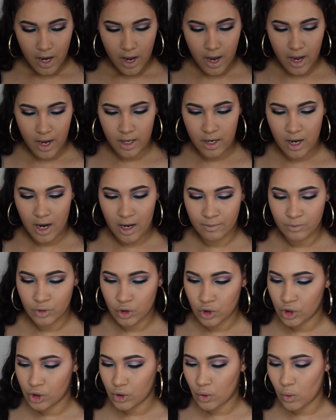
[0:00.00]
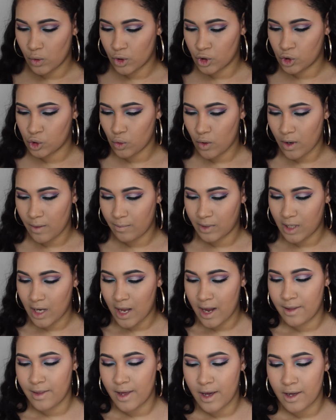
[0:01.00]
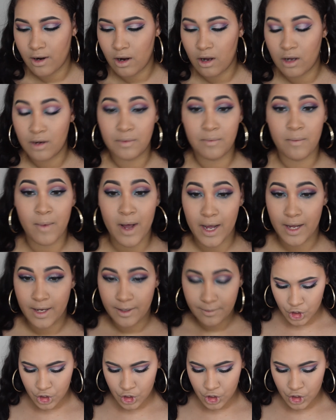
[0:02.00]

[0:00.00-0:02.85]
And I'm just going to apply that on my